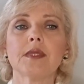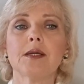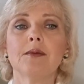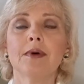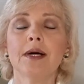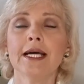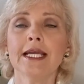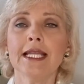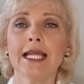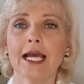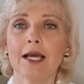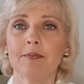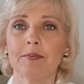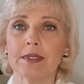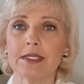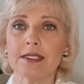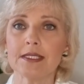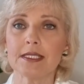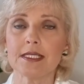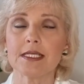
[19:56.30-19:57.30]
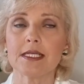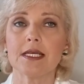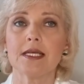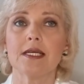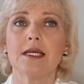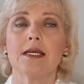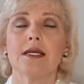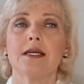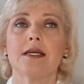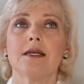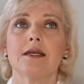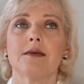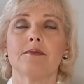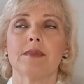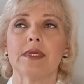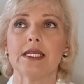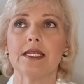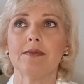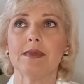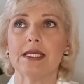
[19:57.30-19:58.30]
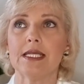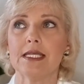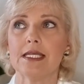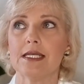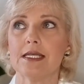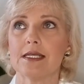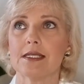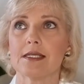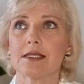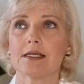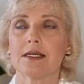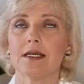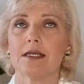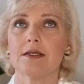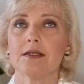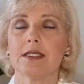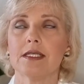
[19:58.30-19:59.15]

Mine happened many, many years ago